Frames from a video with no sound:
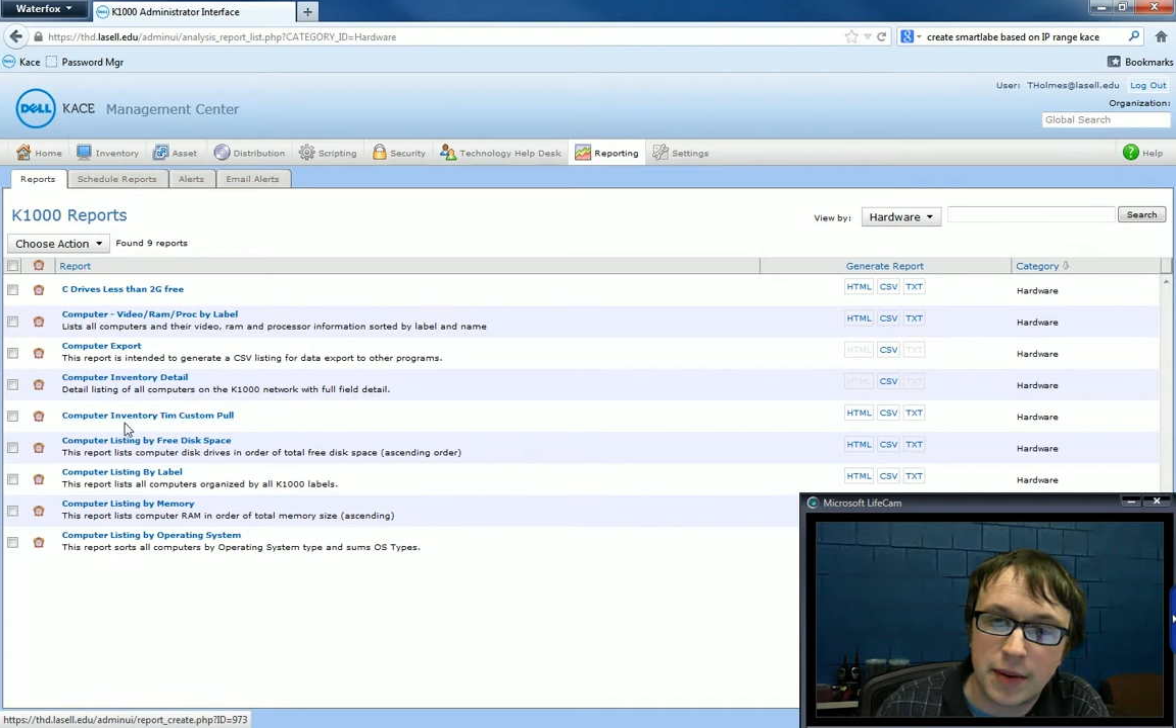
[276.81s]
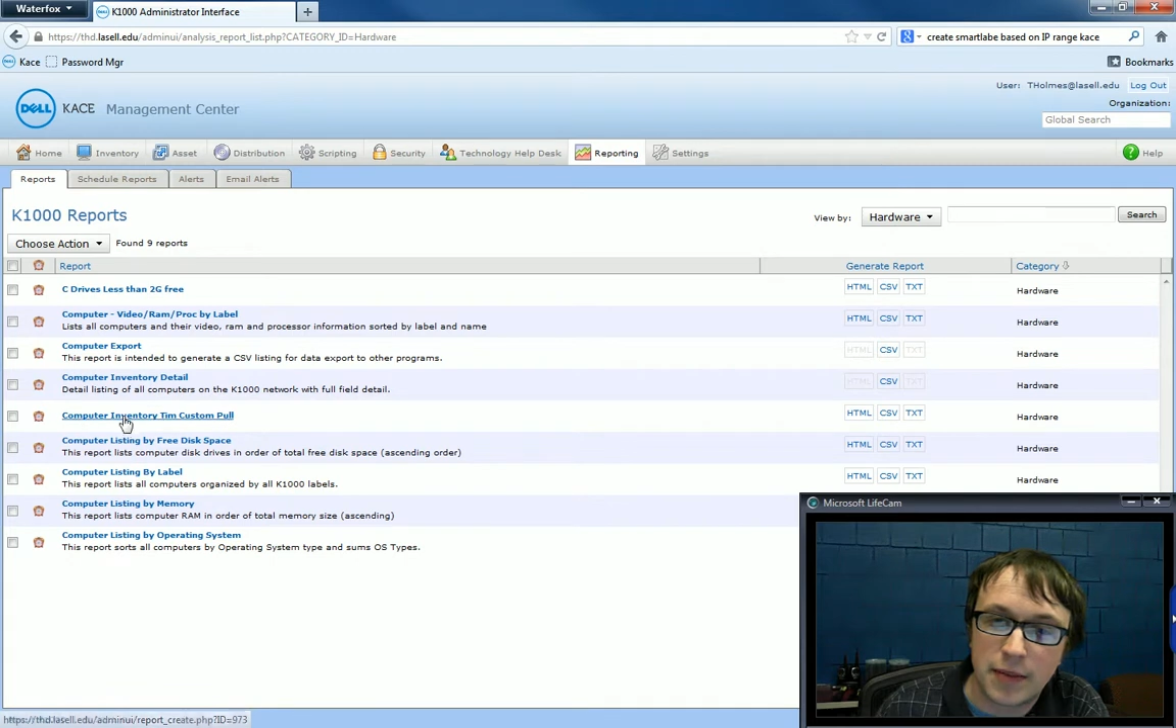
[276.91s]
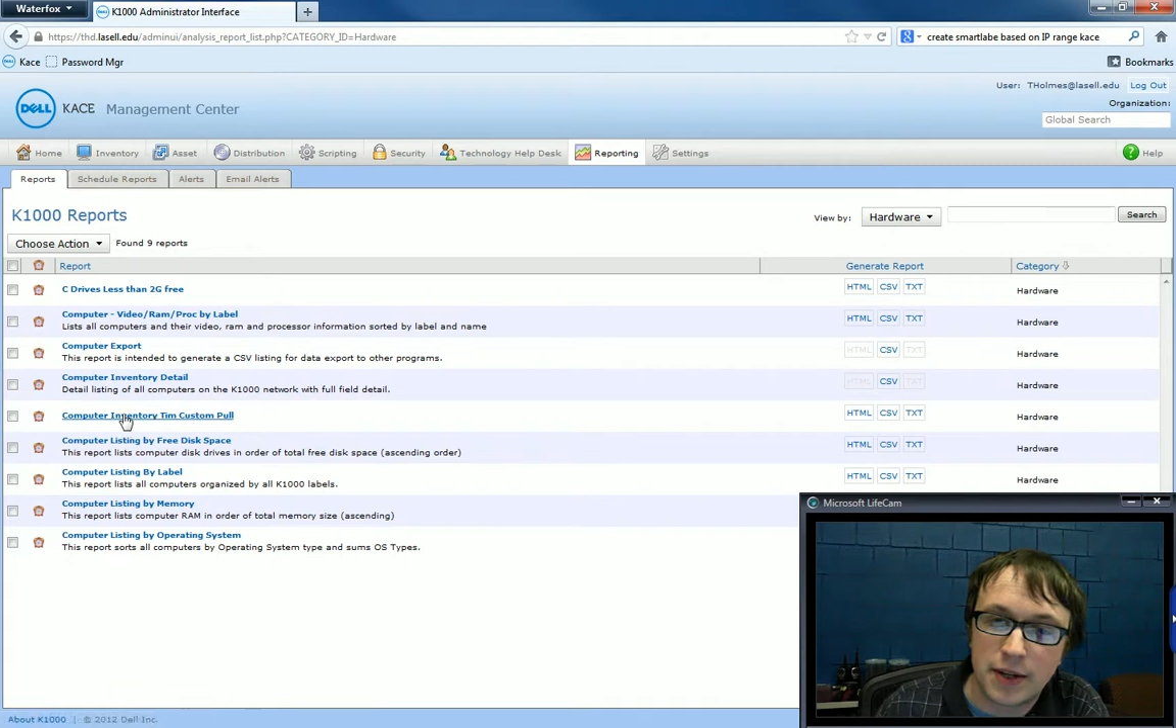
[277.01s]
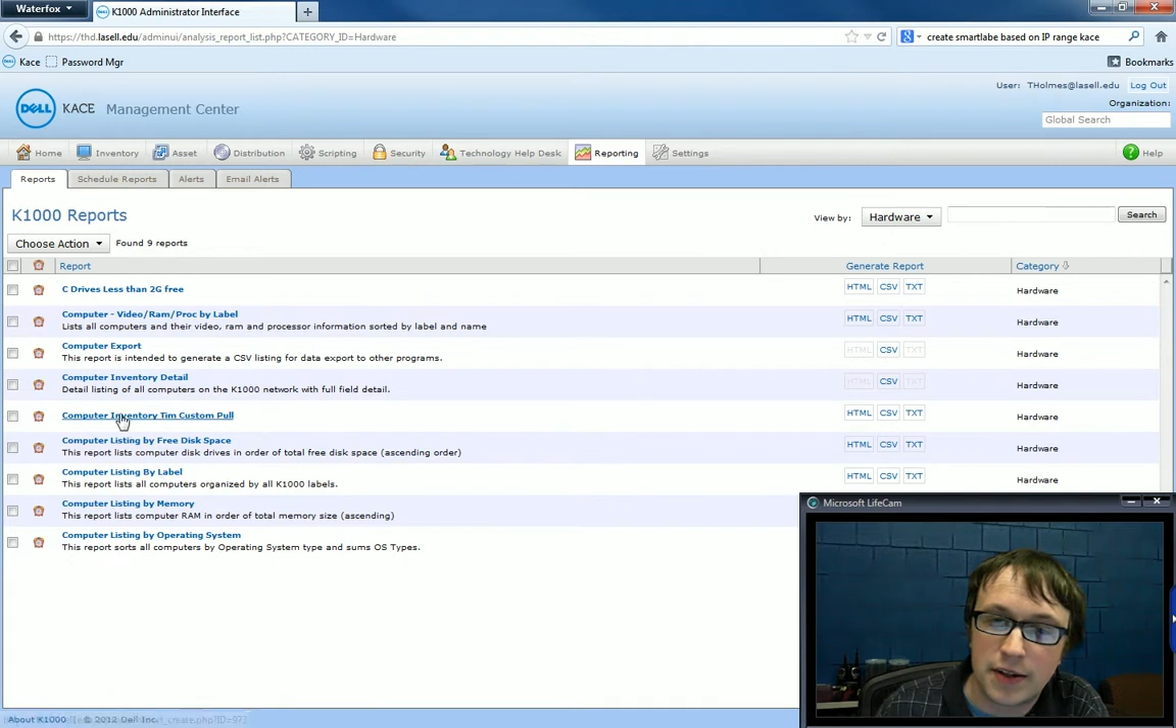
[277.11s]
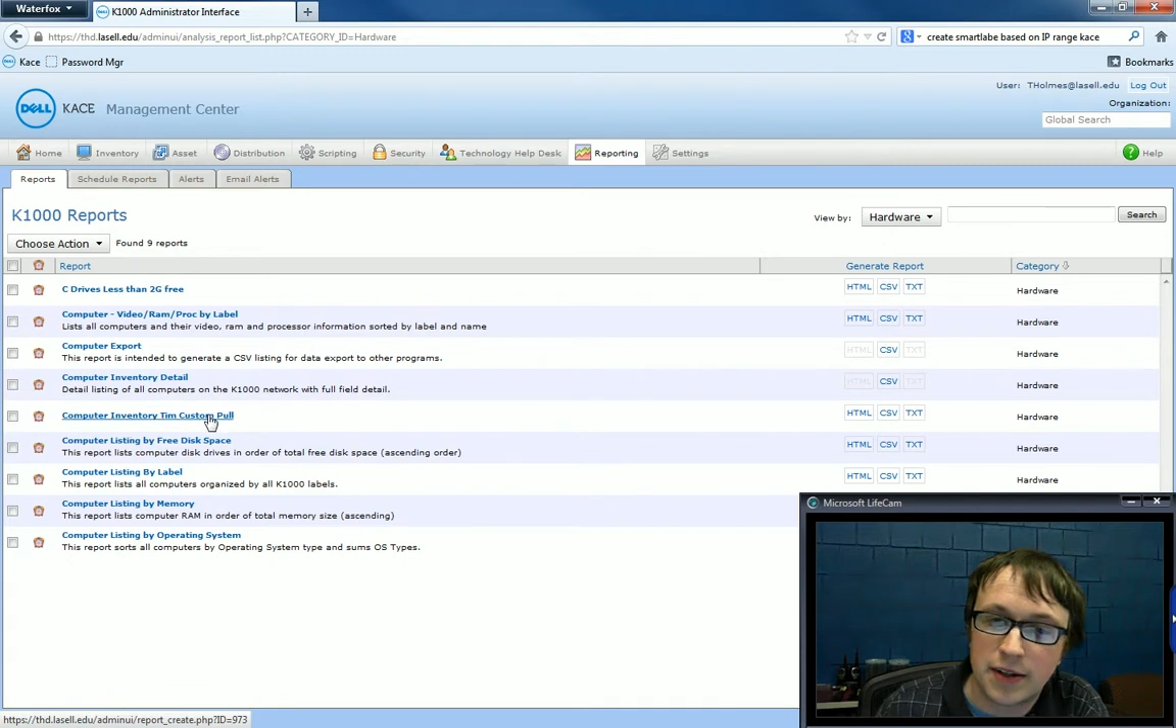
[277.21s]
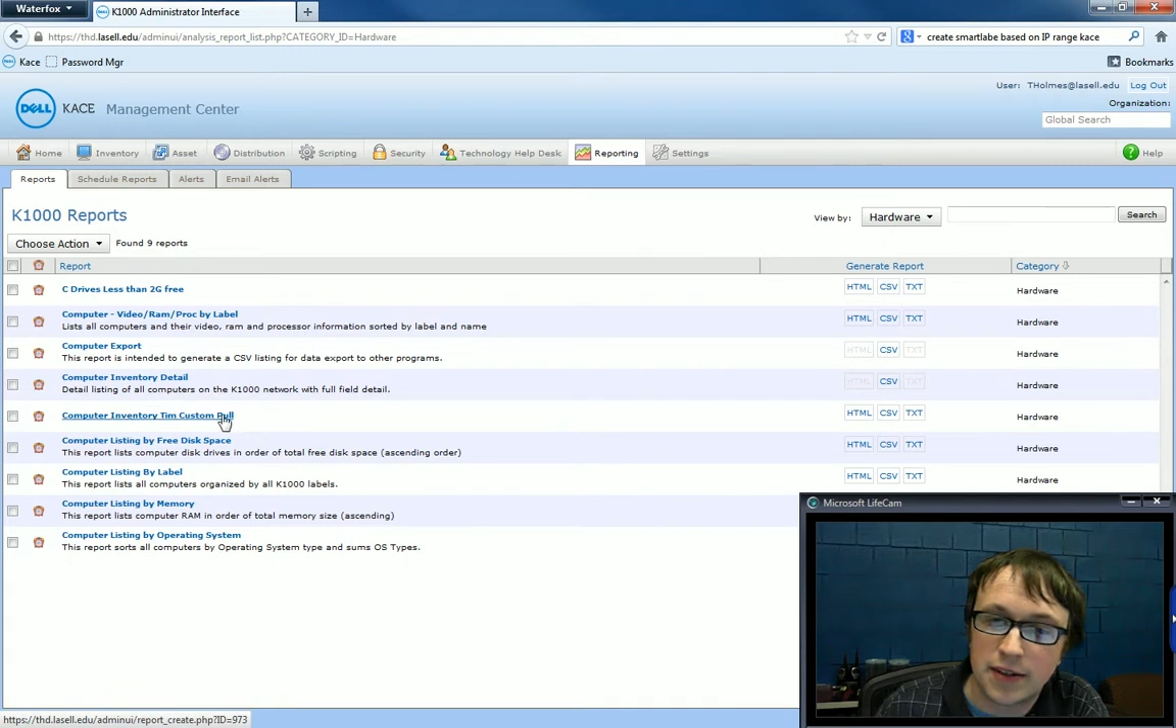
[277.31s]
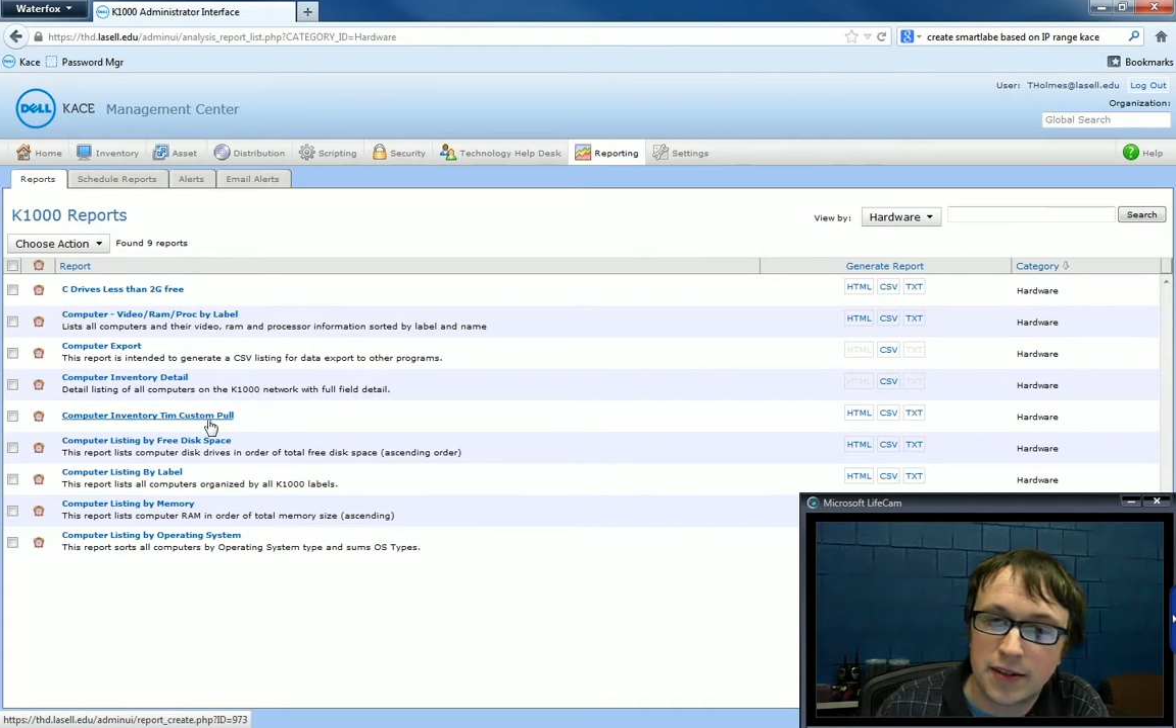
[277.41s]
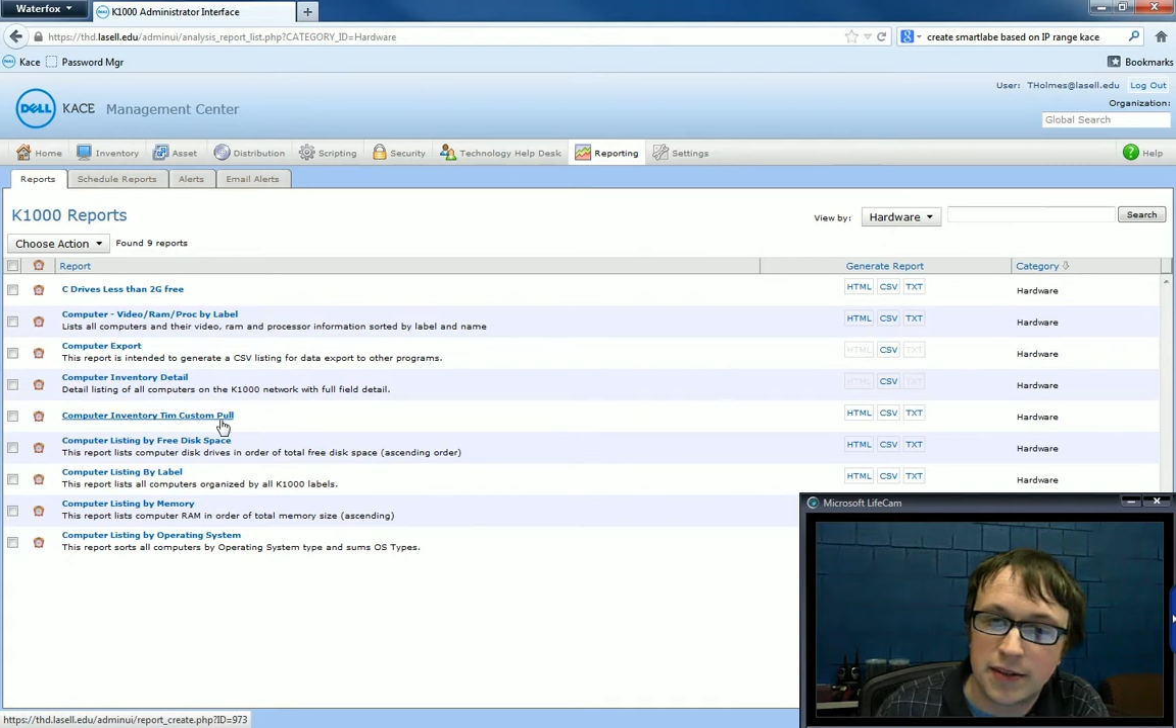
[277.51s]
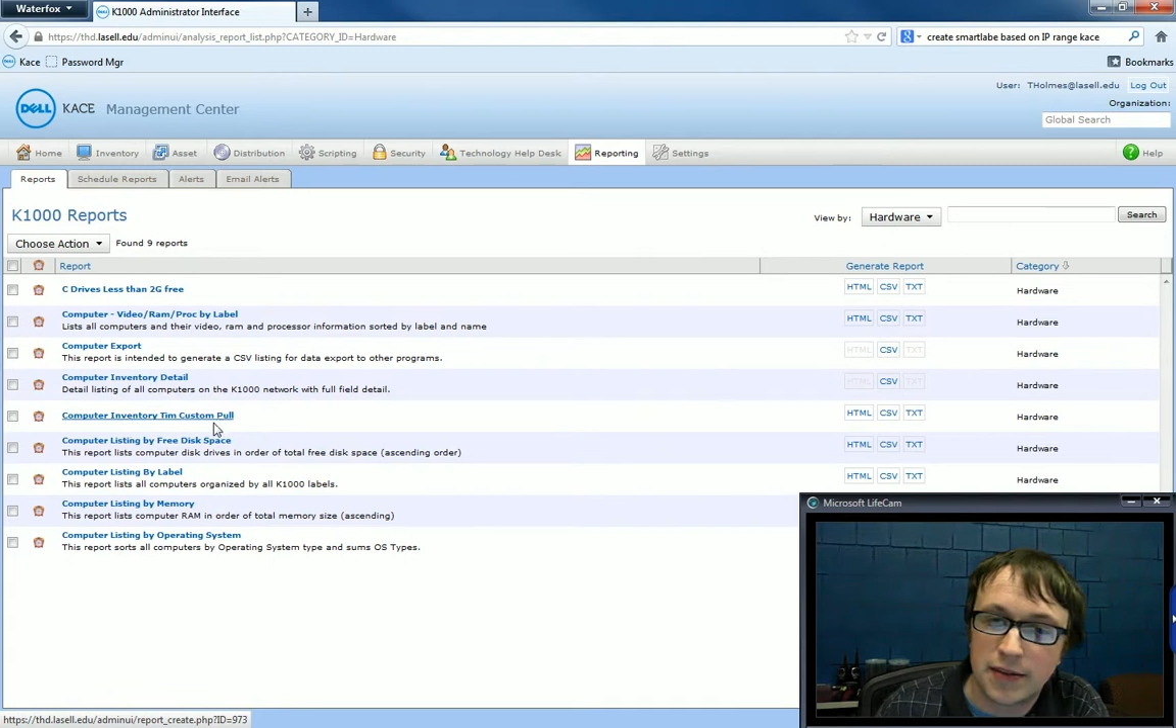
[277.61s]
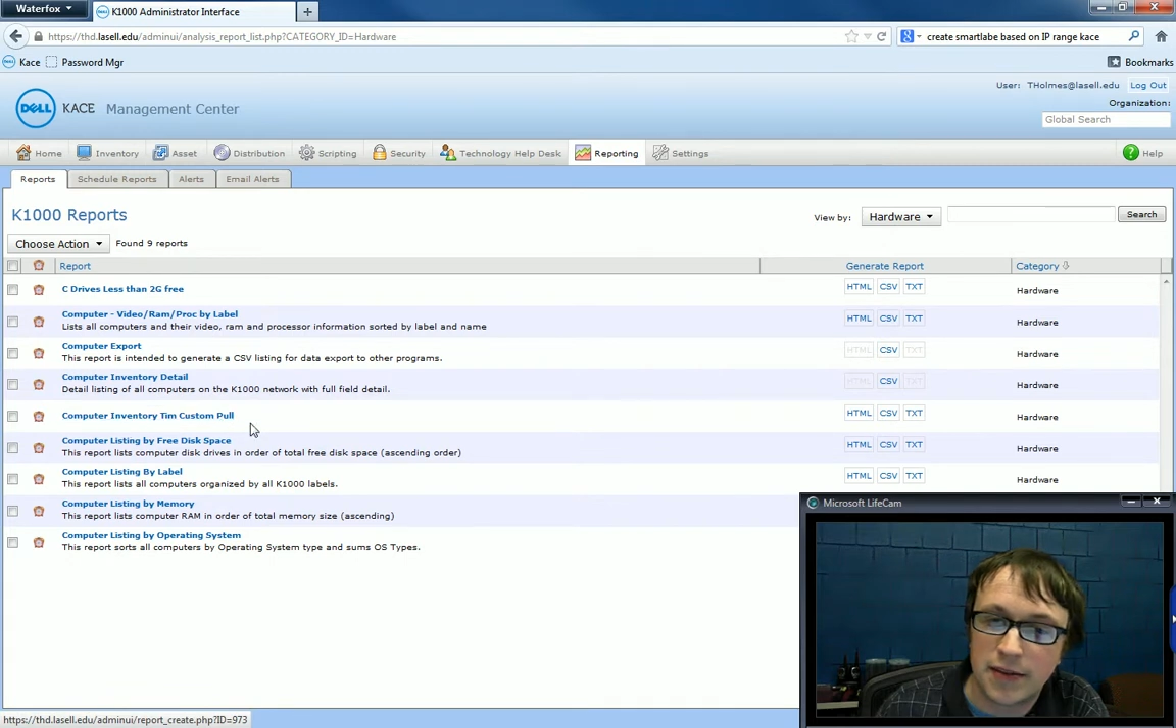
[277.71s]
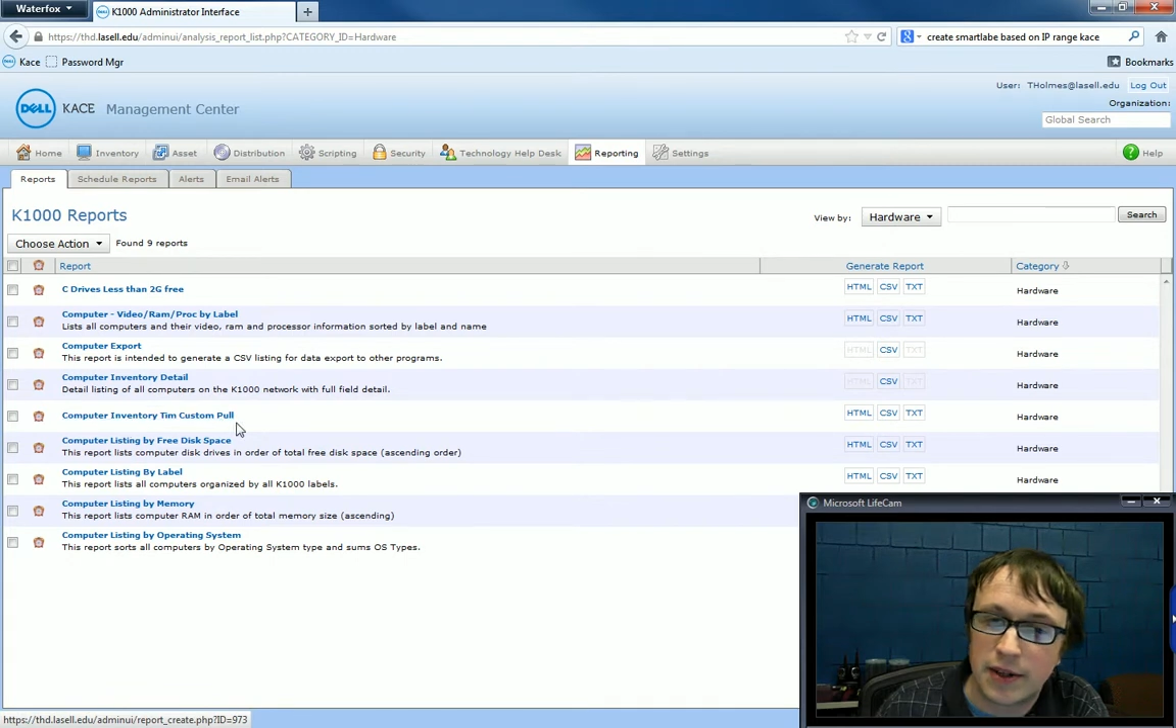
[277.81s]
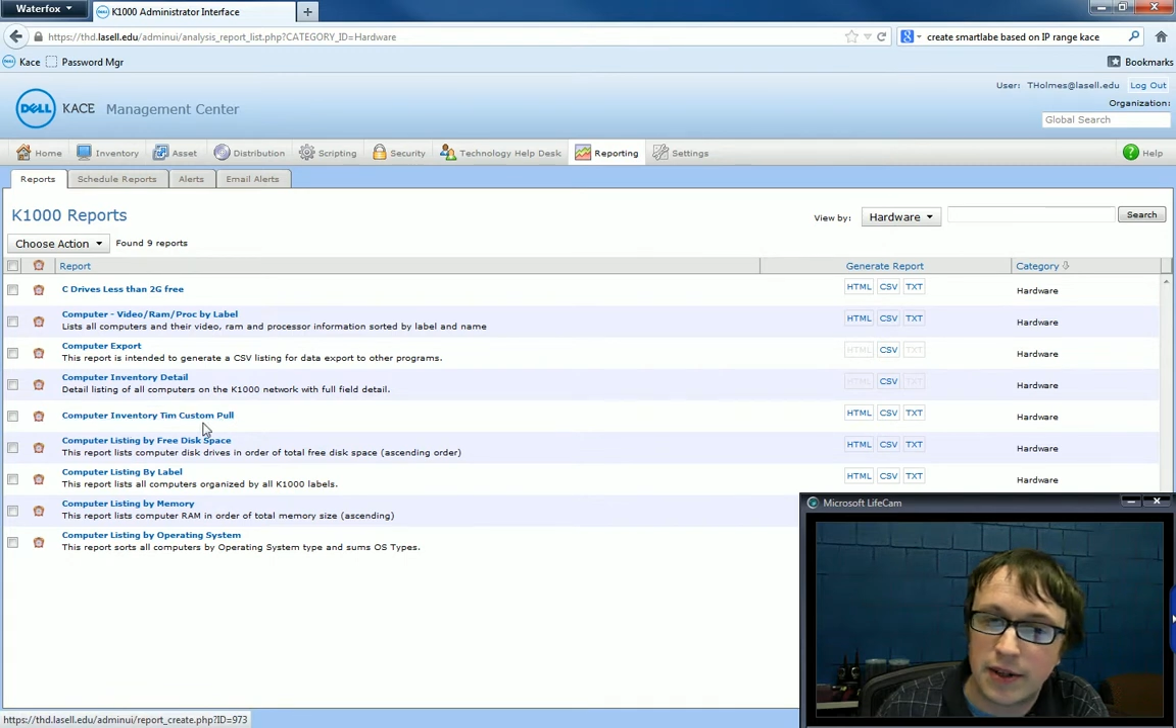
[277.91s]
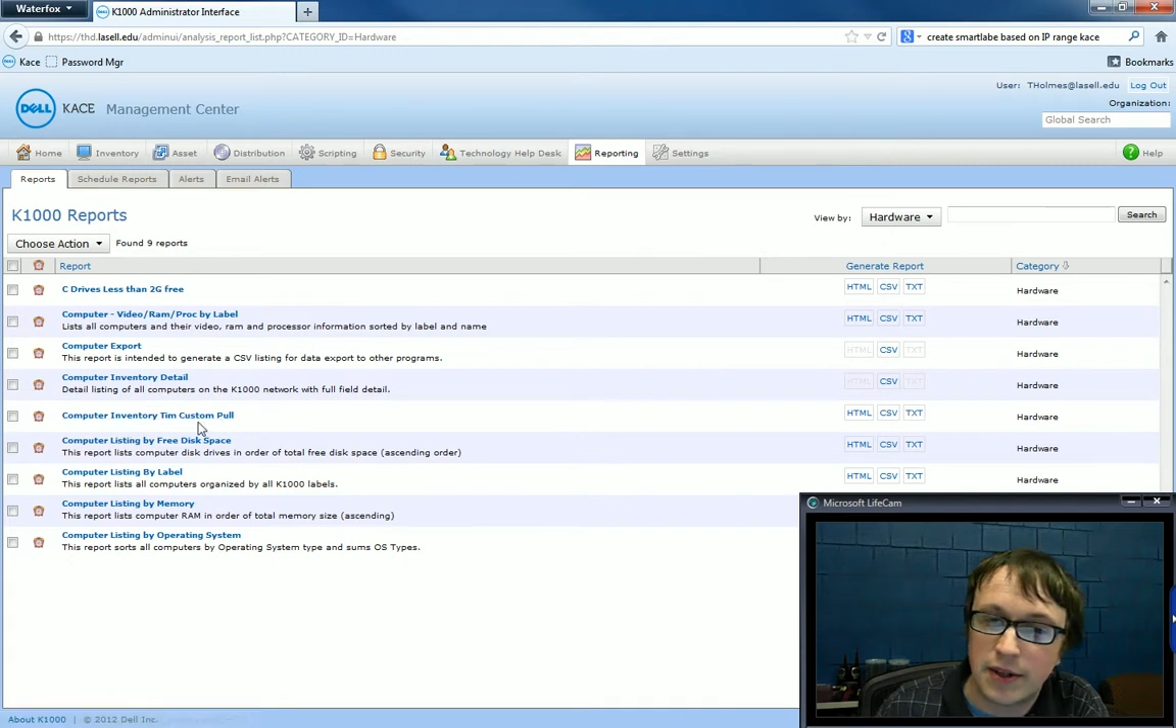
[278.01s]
made a custom